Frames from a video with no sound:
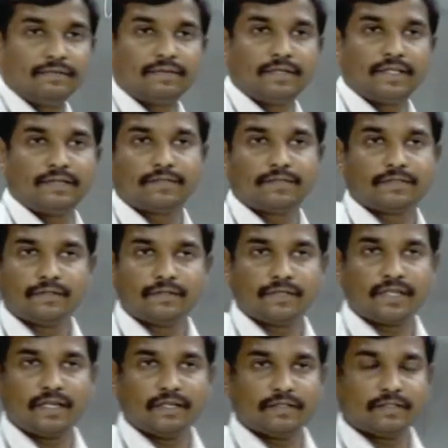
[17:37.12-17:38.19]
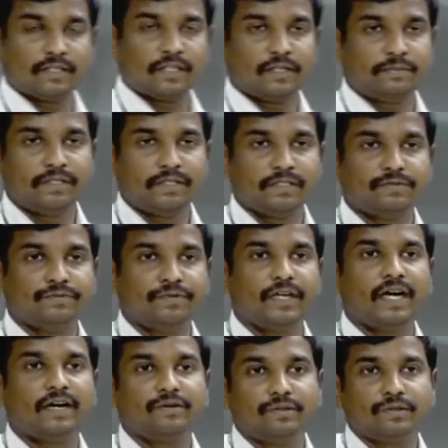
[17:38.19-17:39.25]
frames. Okay, that means we
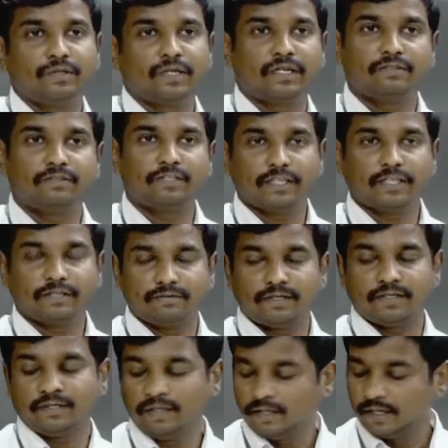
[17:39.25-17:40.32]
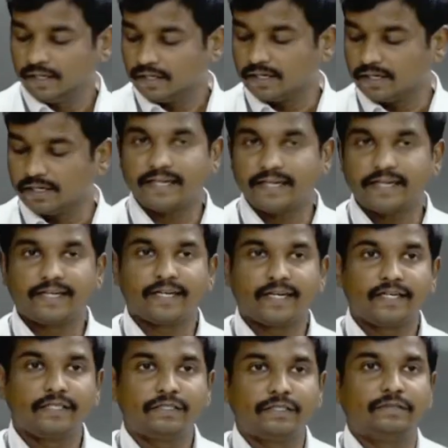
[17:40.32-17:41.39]
have to convert our
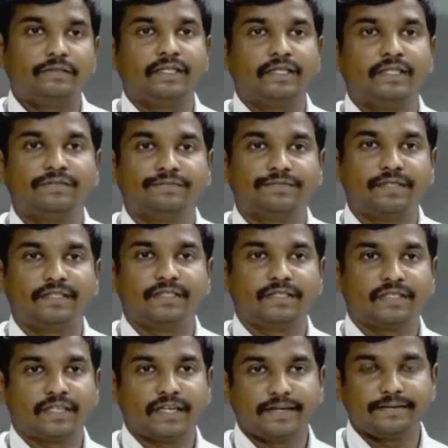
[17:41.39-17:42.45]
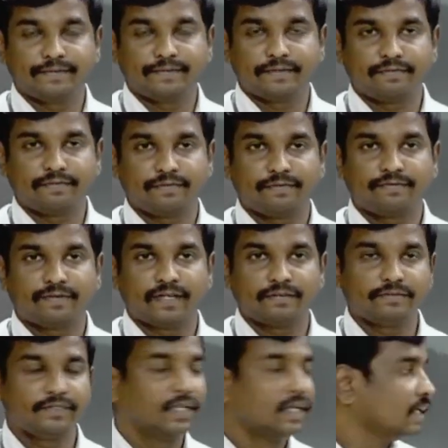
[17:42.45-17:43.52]
data into a different types of
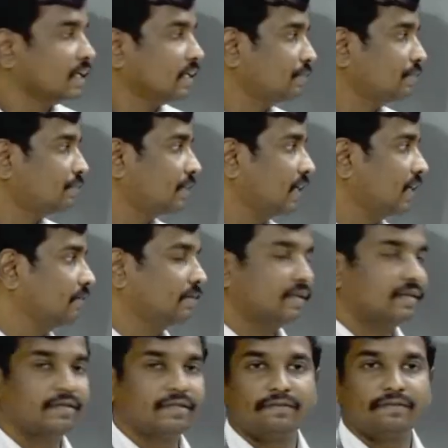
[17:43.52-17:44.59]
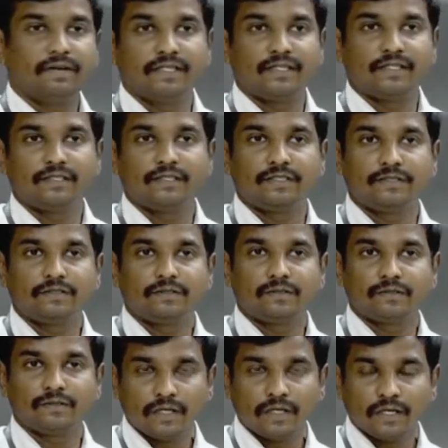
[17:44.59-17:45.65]
frames. The frames is divided
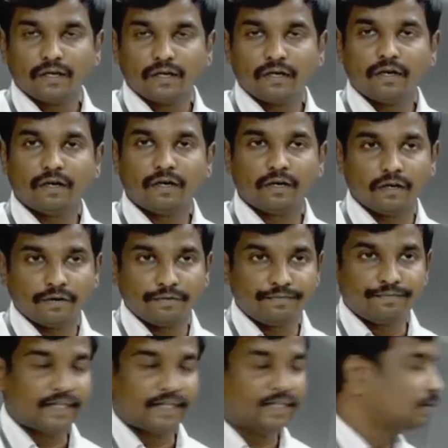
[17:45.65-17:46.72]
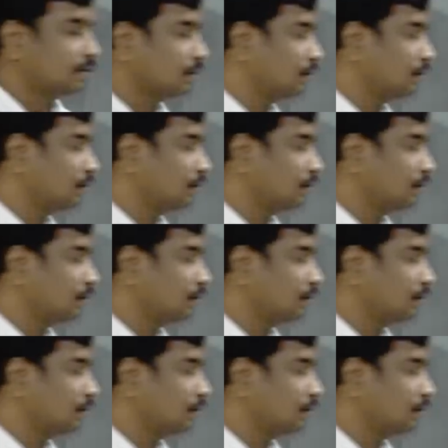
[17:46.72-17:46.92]
into 5